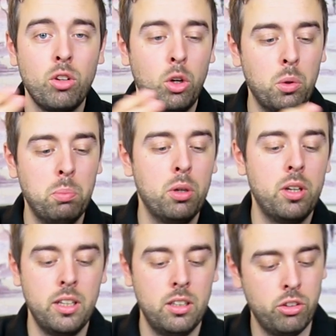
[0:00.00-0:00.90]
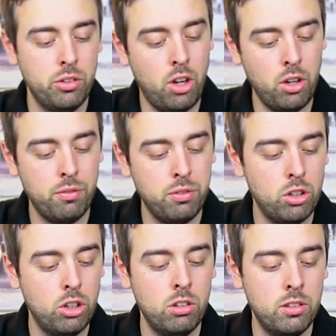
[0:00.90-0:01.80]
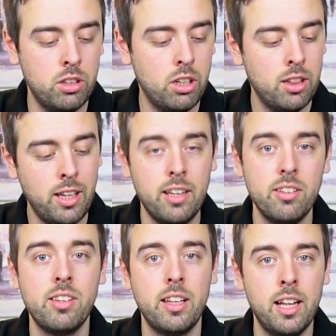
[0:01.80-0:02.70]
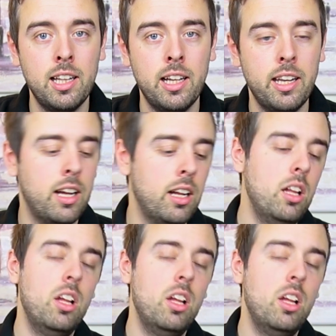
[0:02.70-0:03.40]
or we'll put it just on the floor and let it sit there like that.